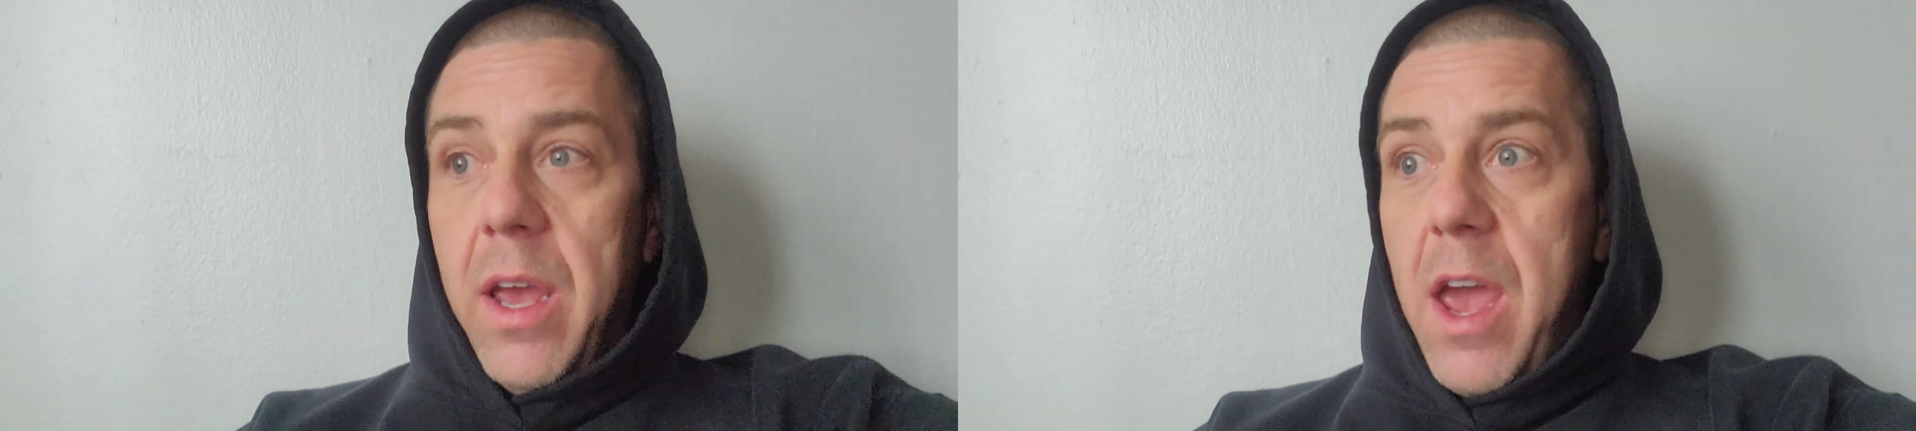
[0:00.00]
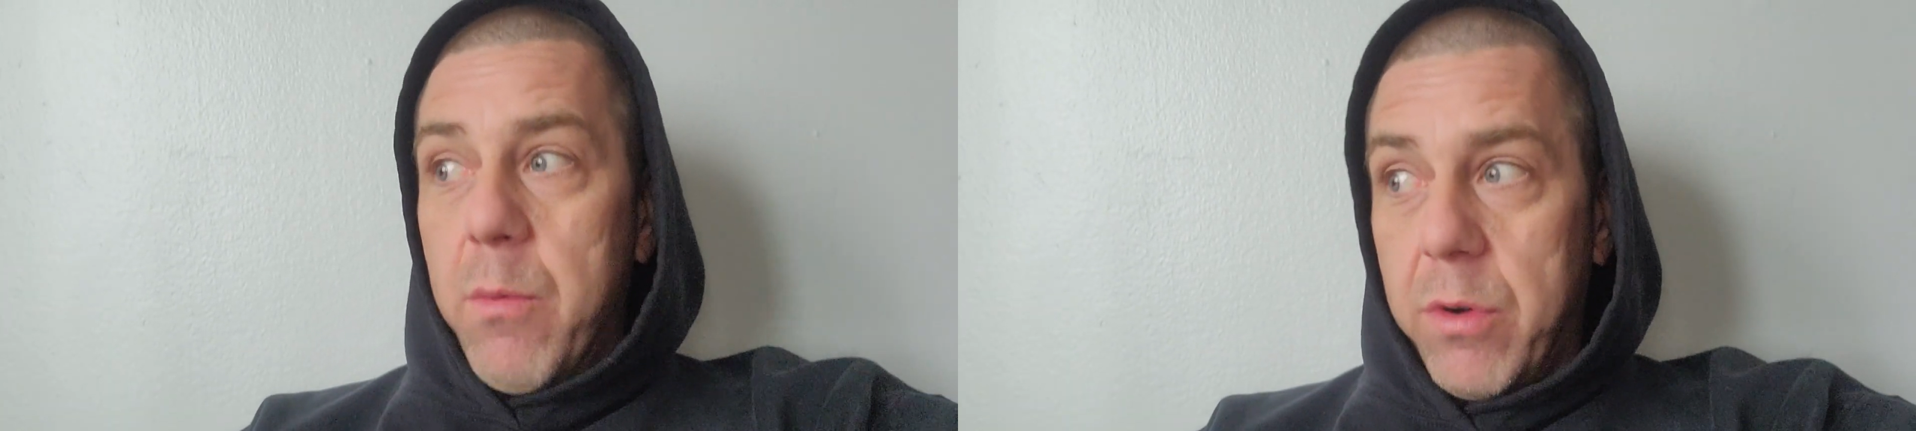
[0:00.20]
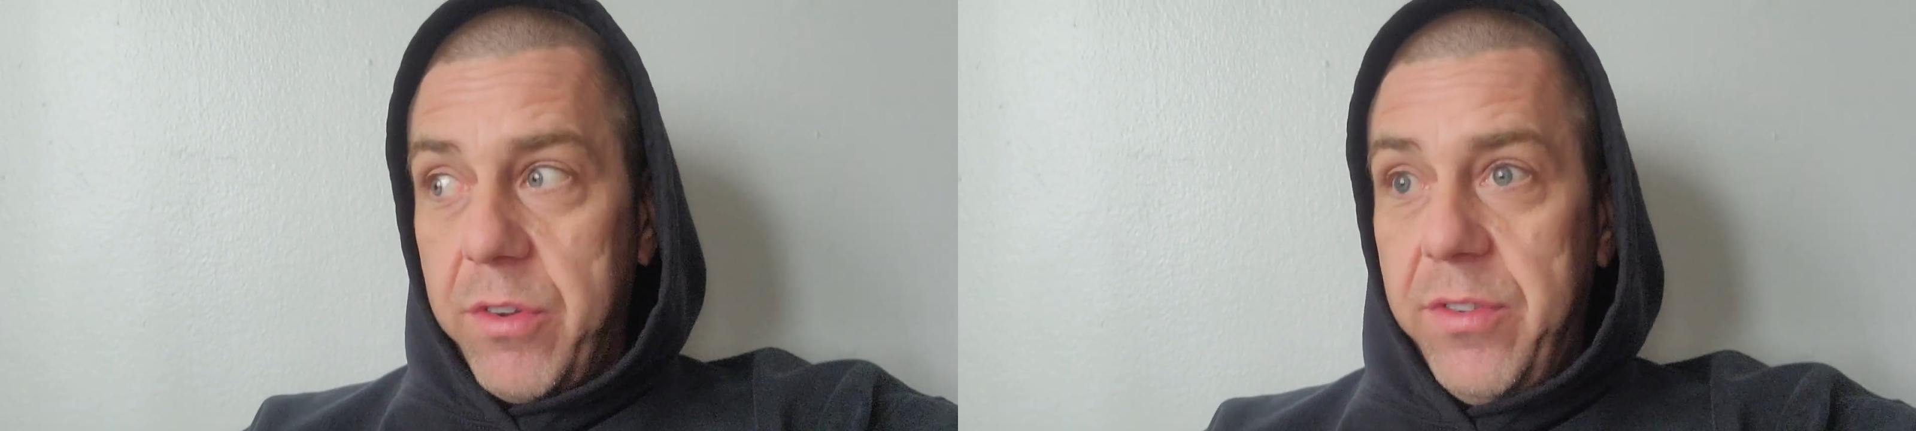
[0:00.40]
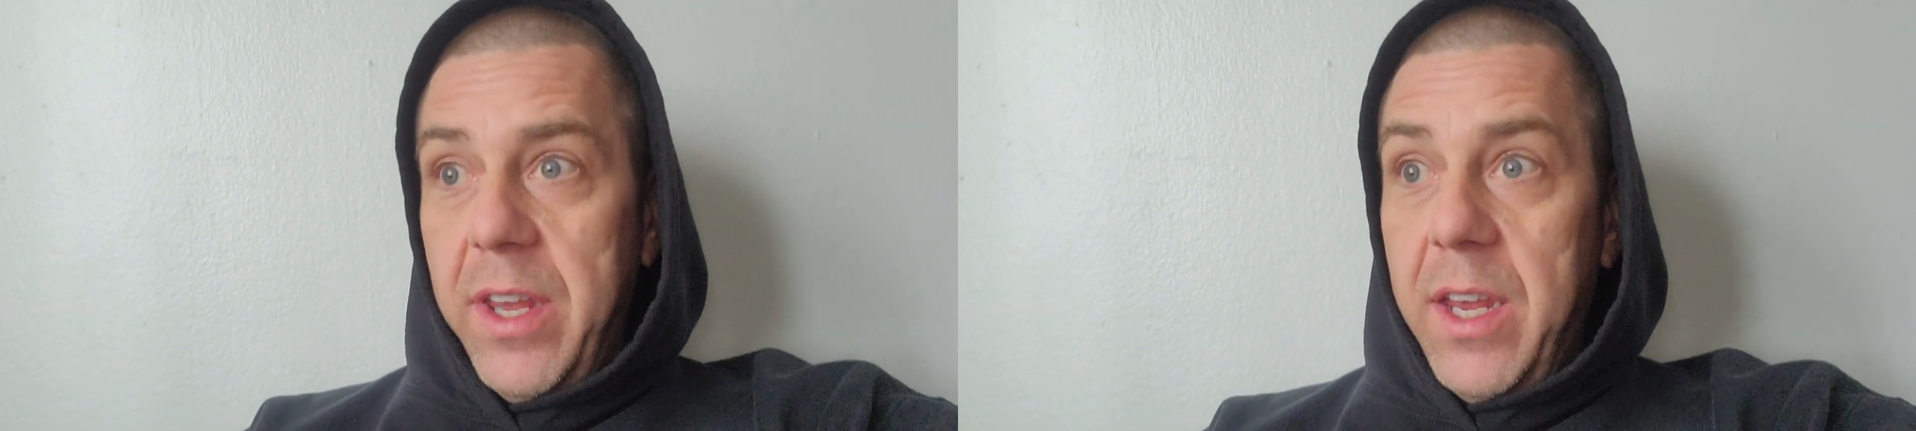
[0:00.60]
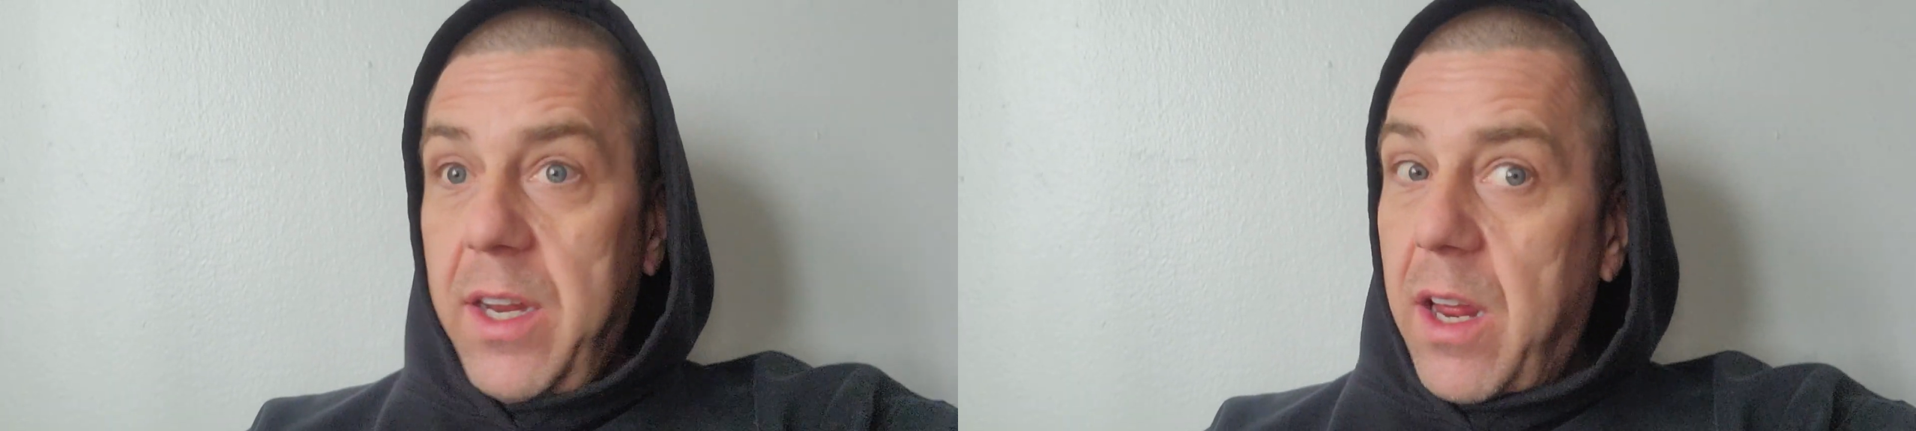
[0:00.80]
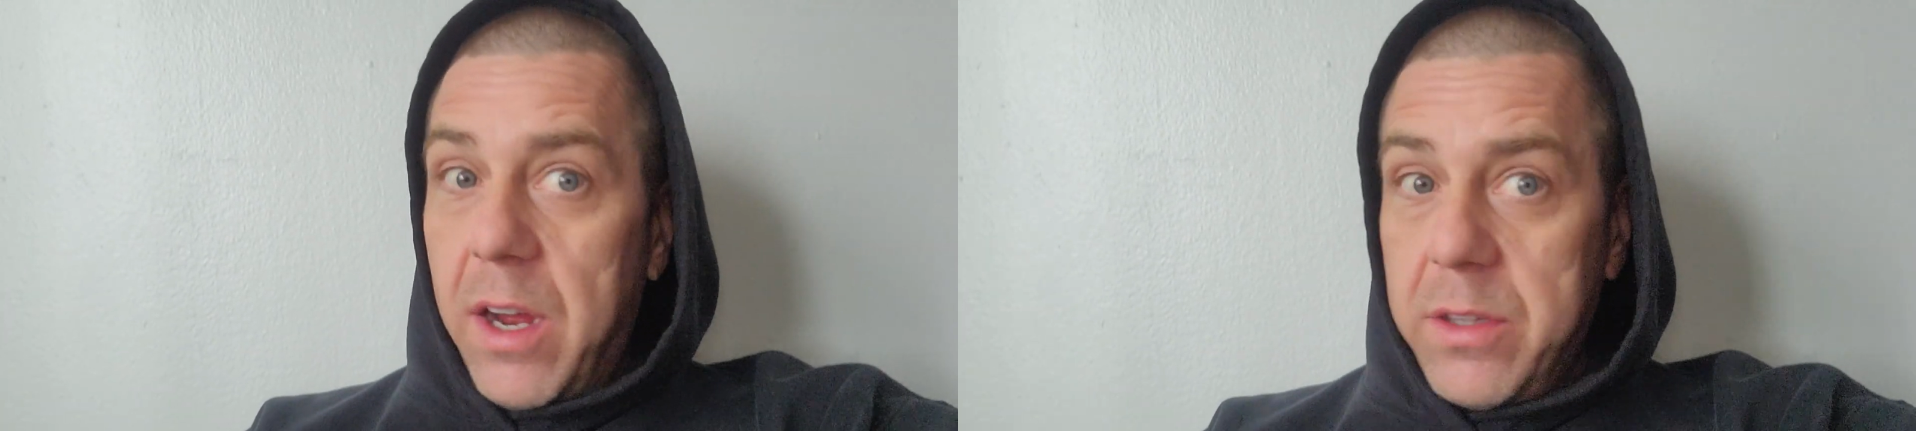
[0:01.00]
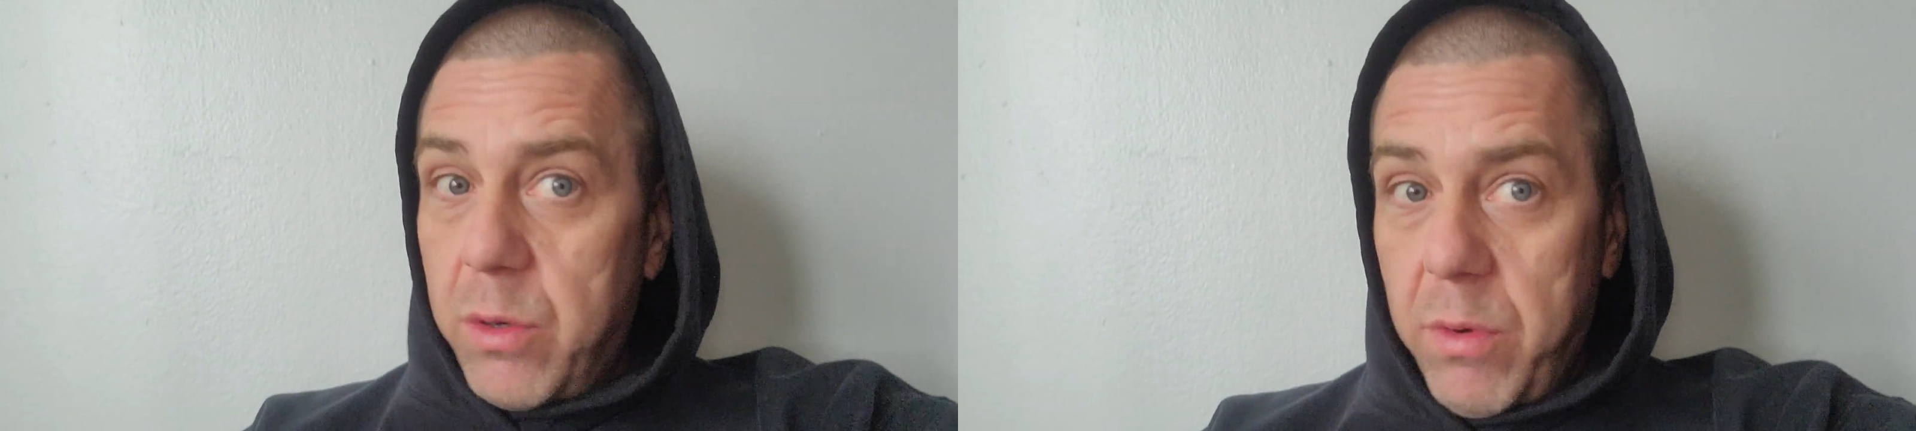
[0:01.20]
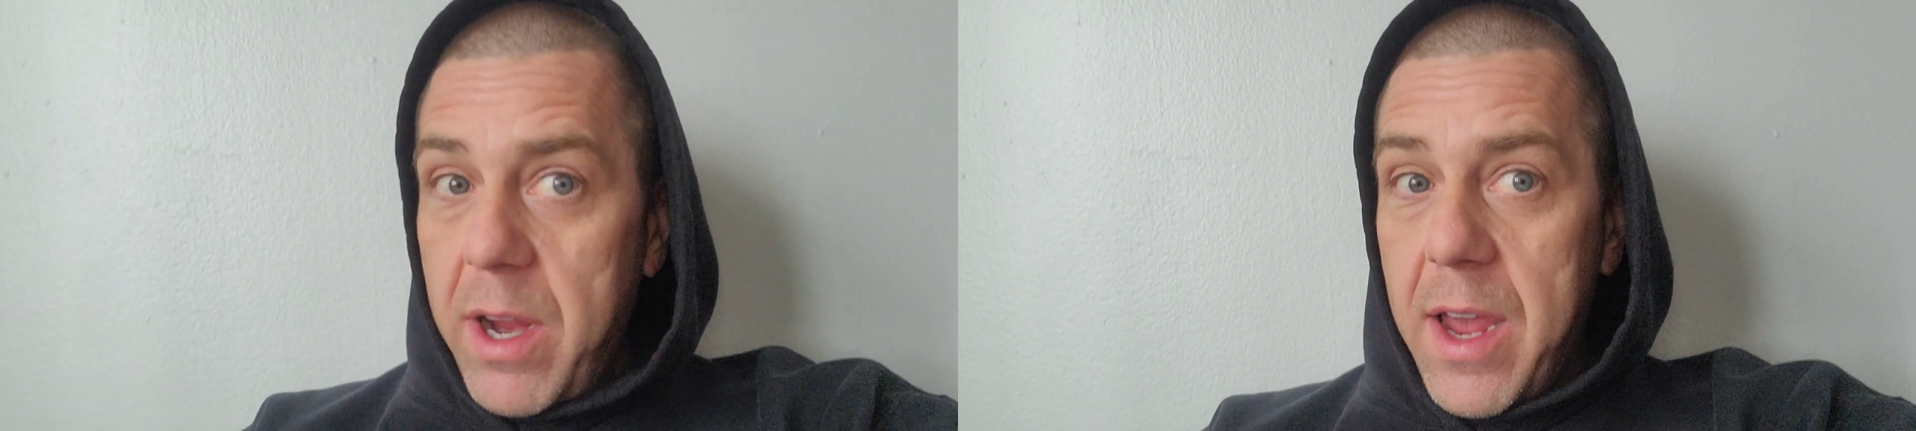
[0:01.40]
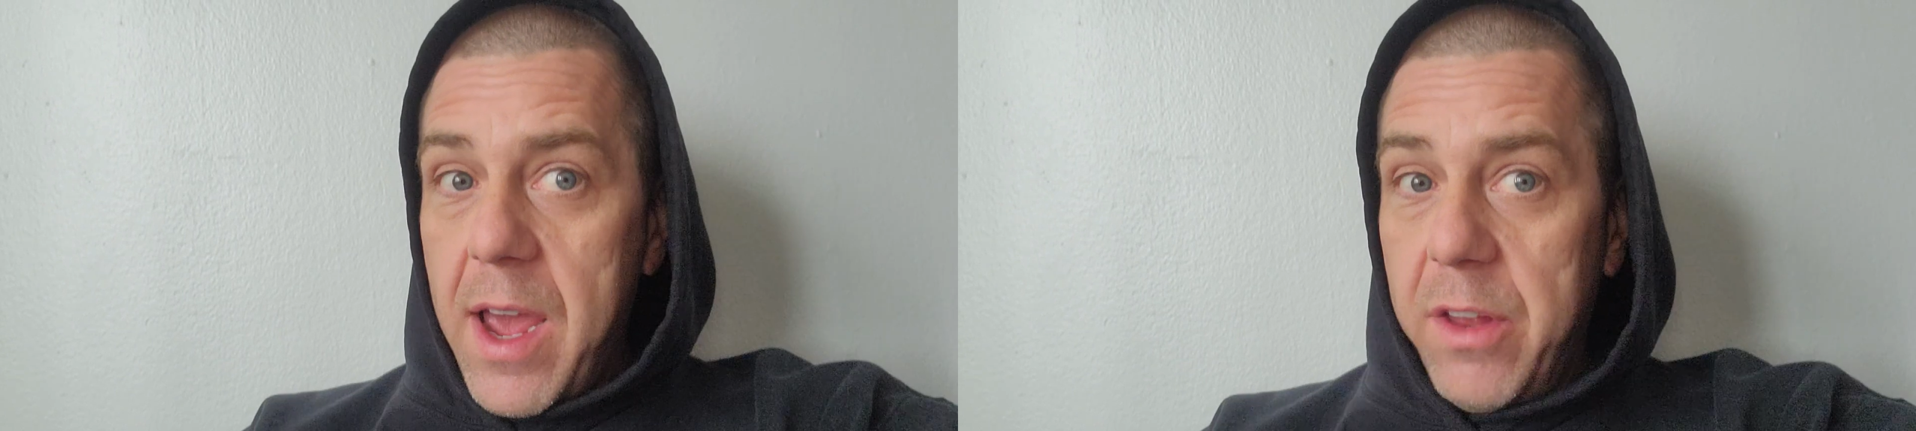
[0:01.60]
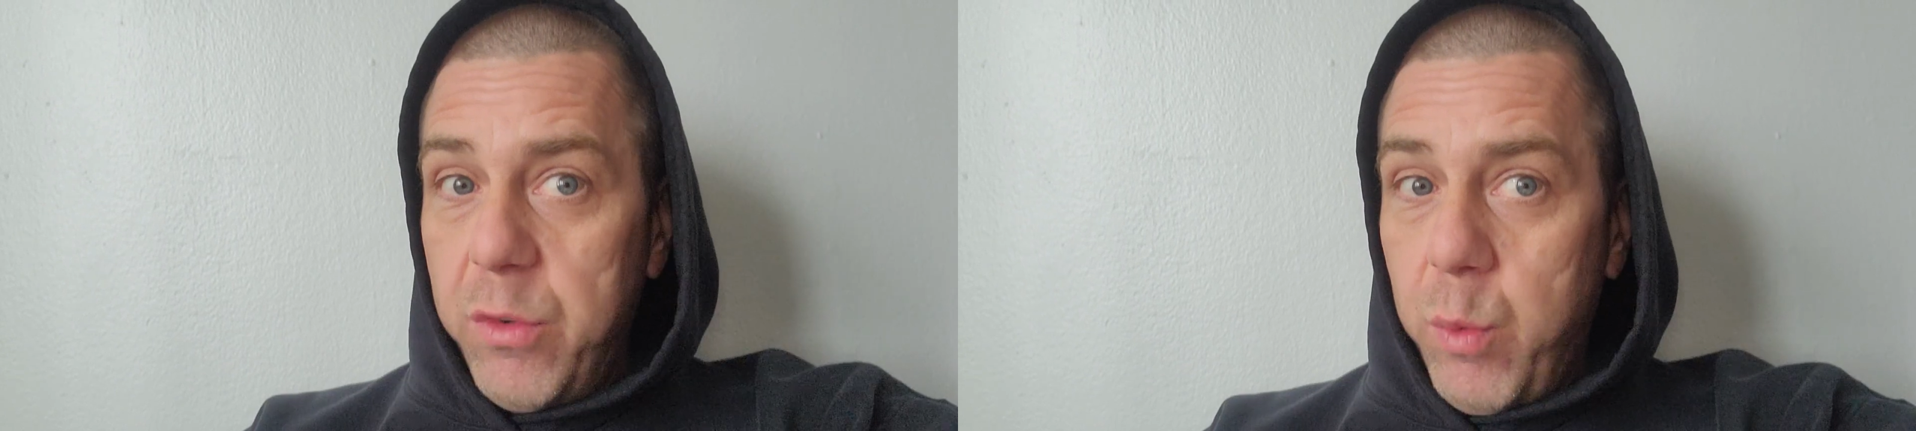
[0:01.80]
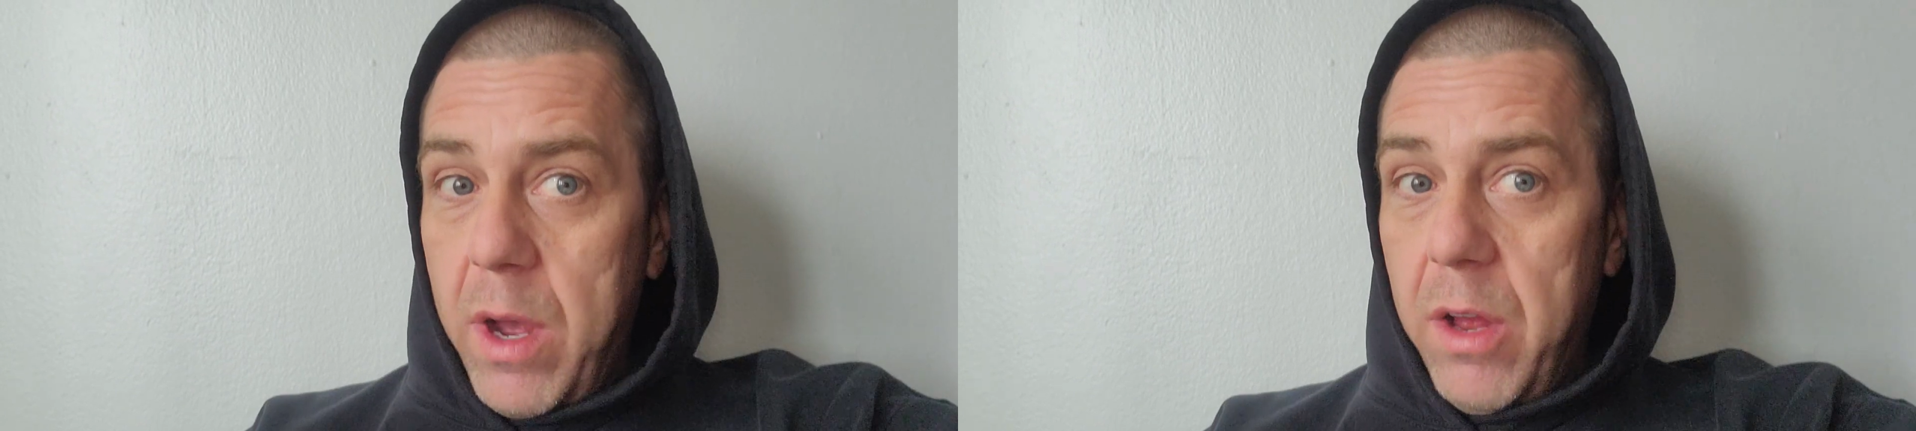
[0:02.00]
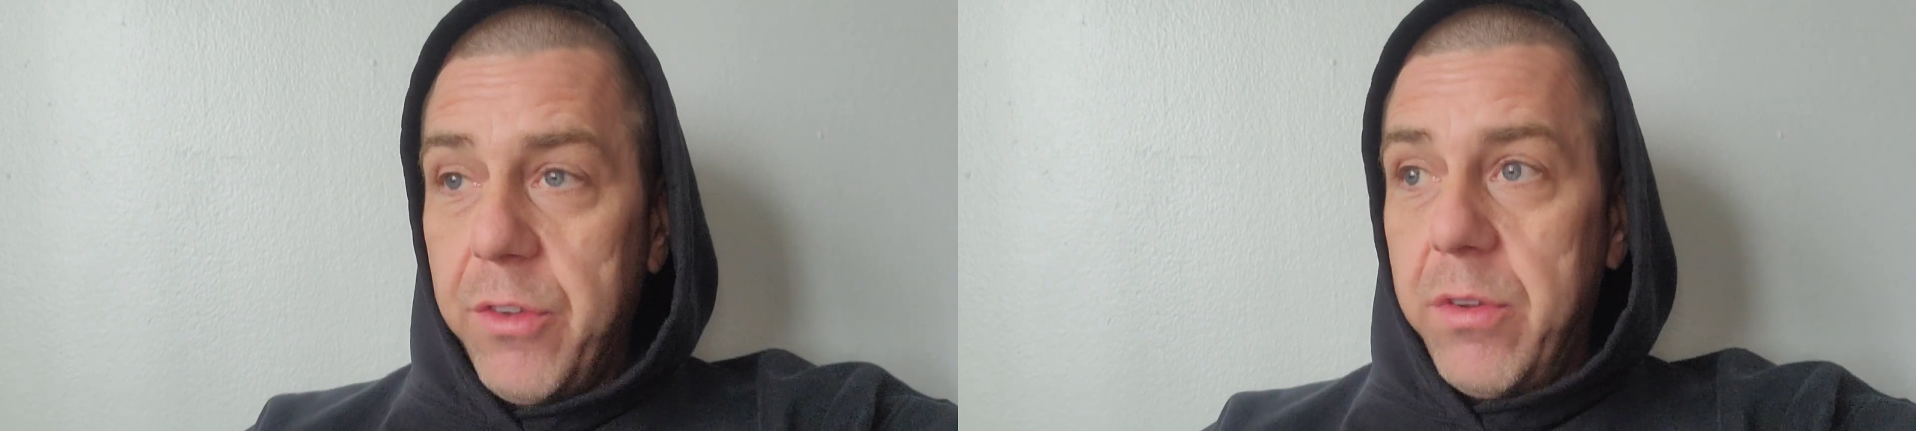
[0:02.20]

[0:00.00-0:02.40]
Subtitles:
and we're seeing it on the right as well.